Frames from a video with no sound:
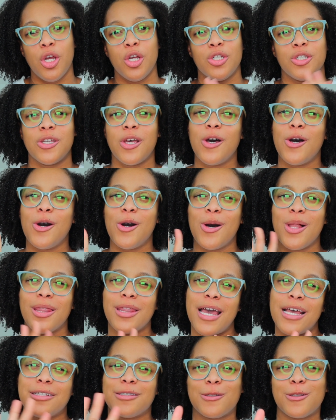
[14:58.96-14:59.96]
So
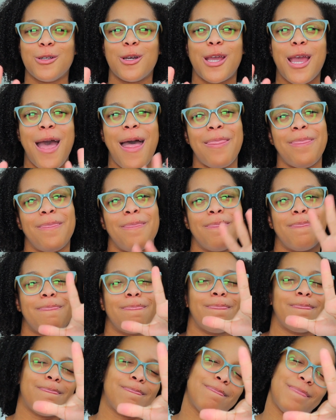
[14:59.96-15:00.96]
let's look at
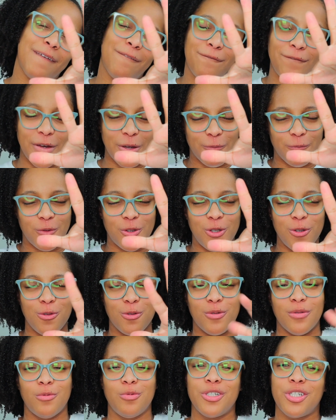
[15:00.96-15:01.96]
the fifth
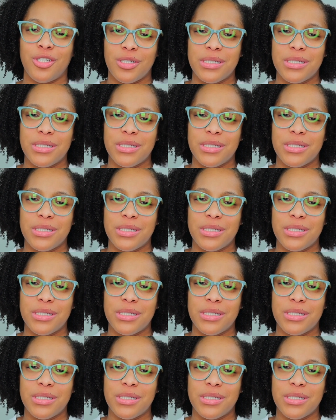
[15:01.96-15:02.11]
tool, which